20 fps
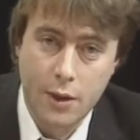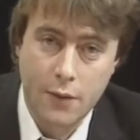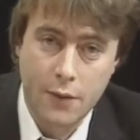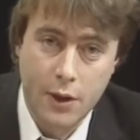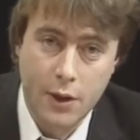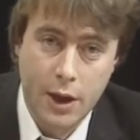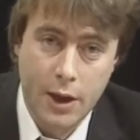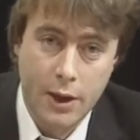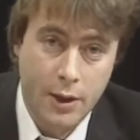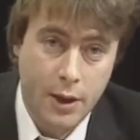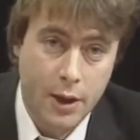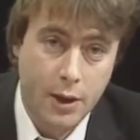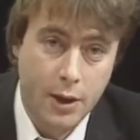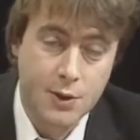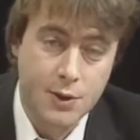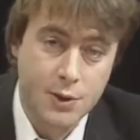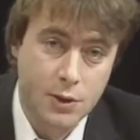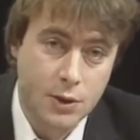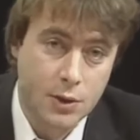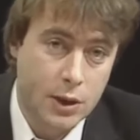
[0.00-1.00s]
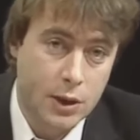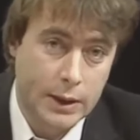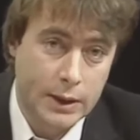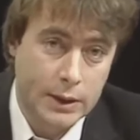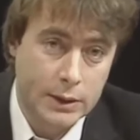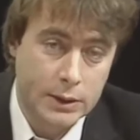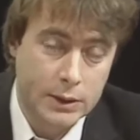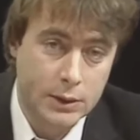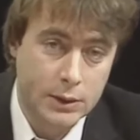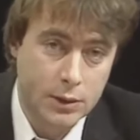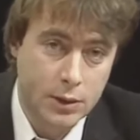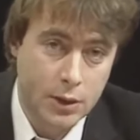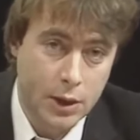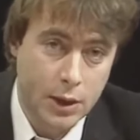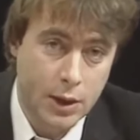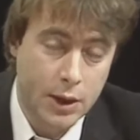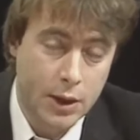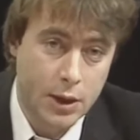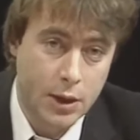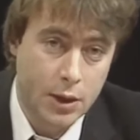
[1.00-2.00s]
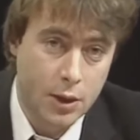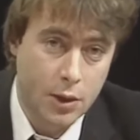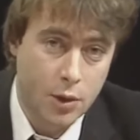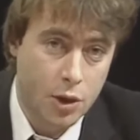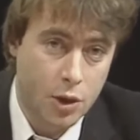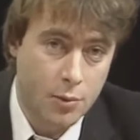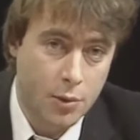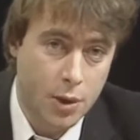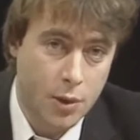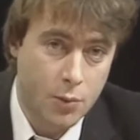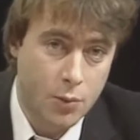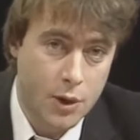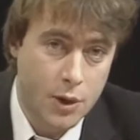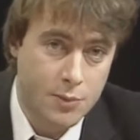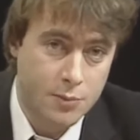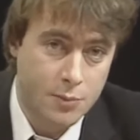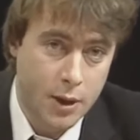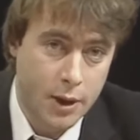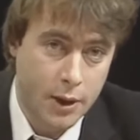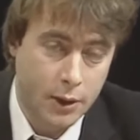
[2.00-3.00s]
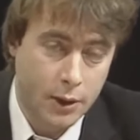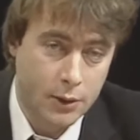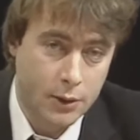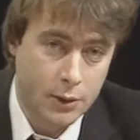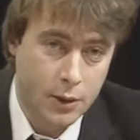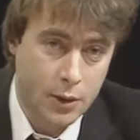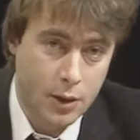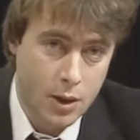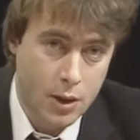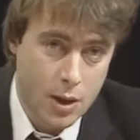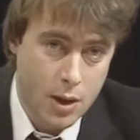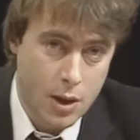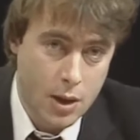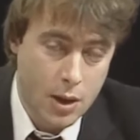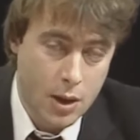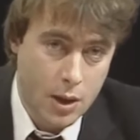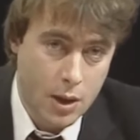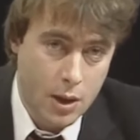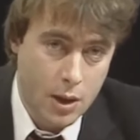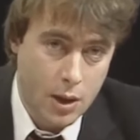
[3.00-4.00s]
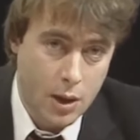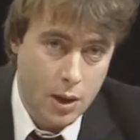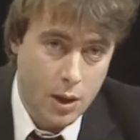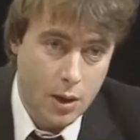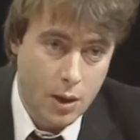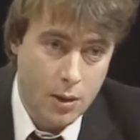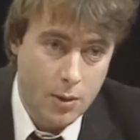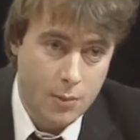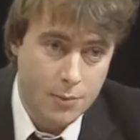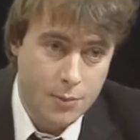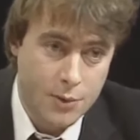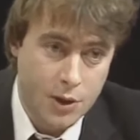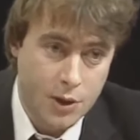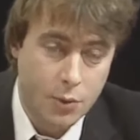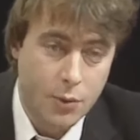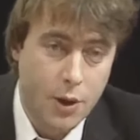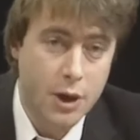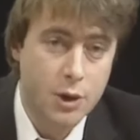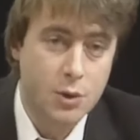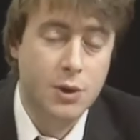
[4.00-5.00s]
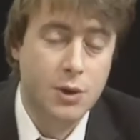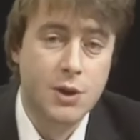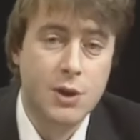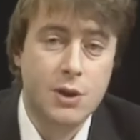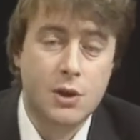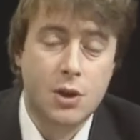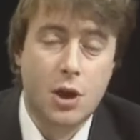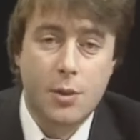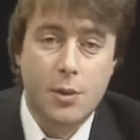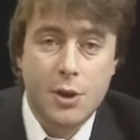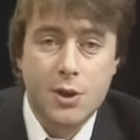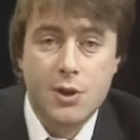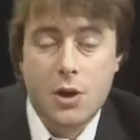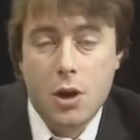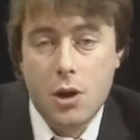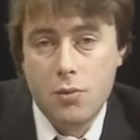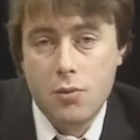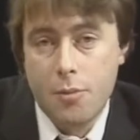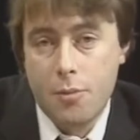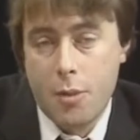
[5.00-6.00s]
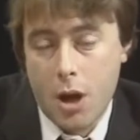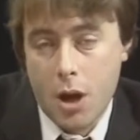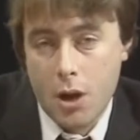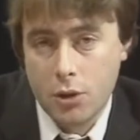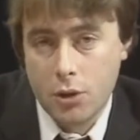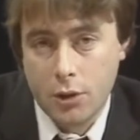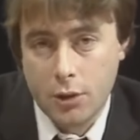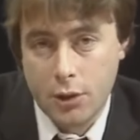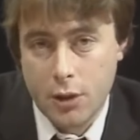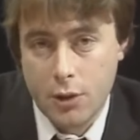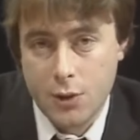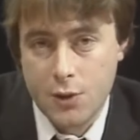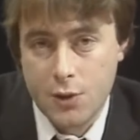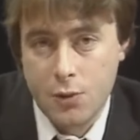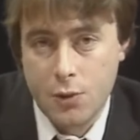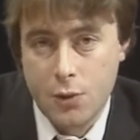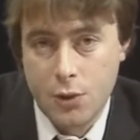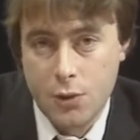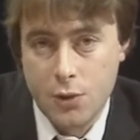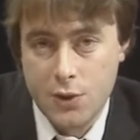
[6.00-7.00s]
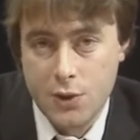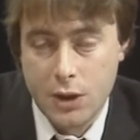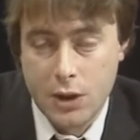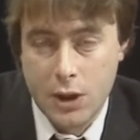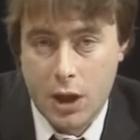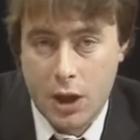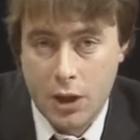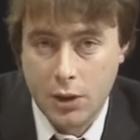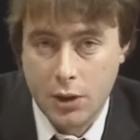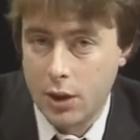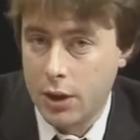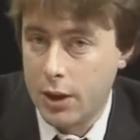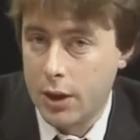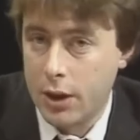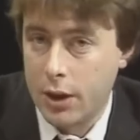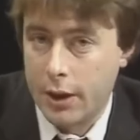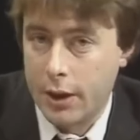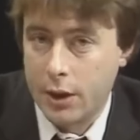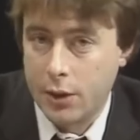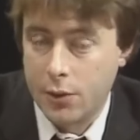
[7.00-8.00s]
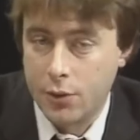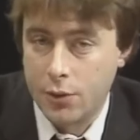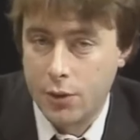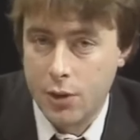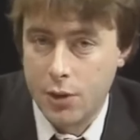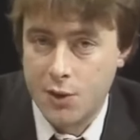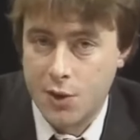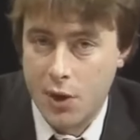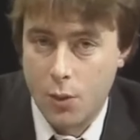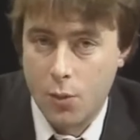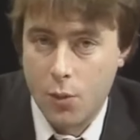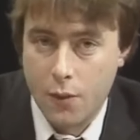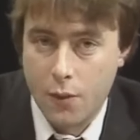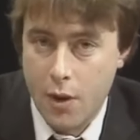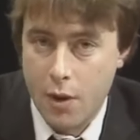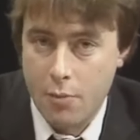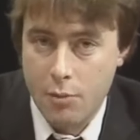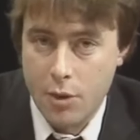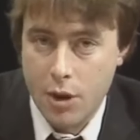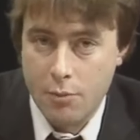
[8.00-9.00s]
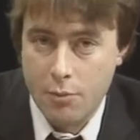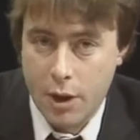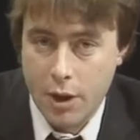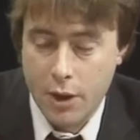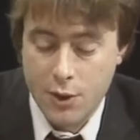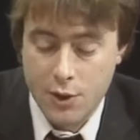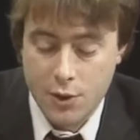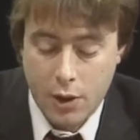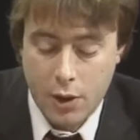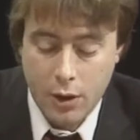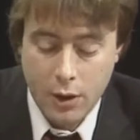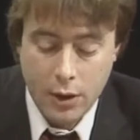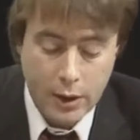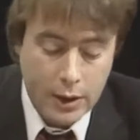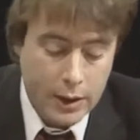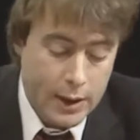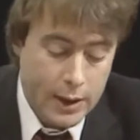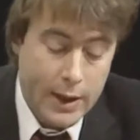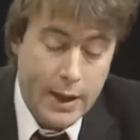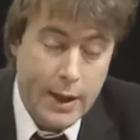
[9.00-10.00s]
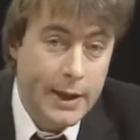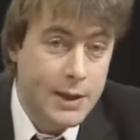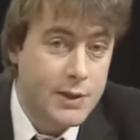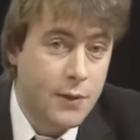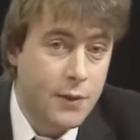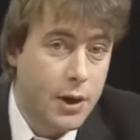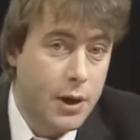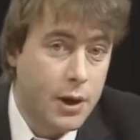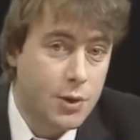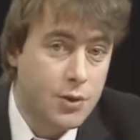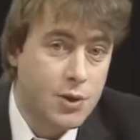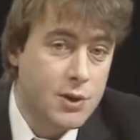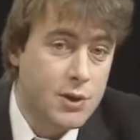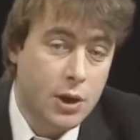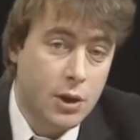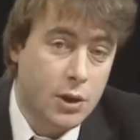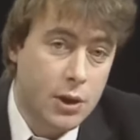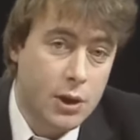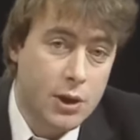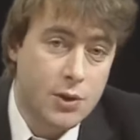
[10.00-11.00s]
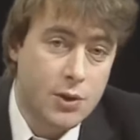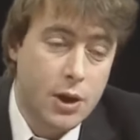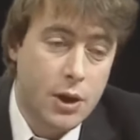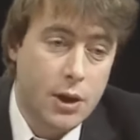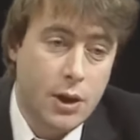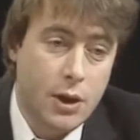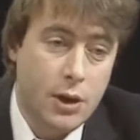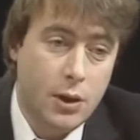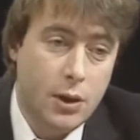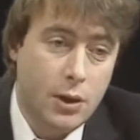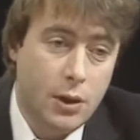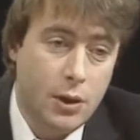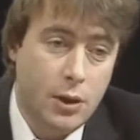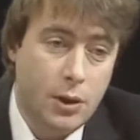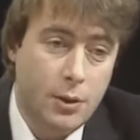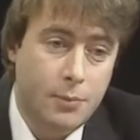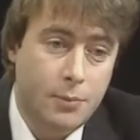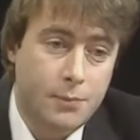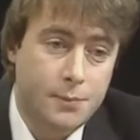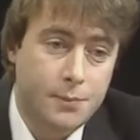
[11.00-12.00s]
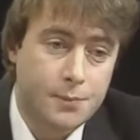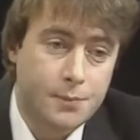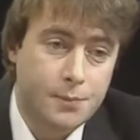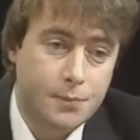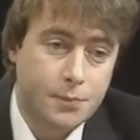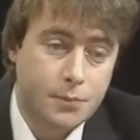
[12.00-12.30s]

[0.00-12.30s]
the, uh, the annexed and illegally occupied West Bank. Um, so the right to exist argument is going to rebound on those who use it unclearly and who don't say what they mean by Israel. It's very interesting, the Israeli um,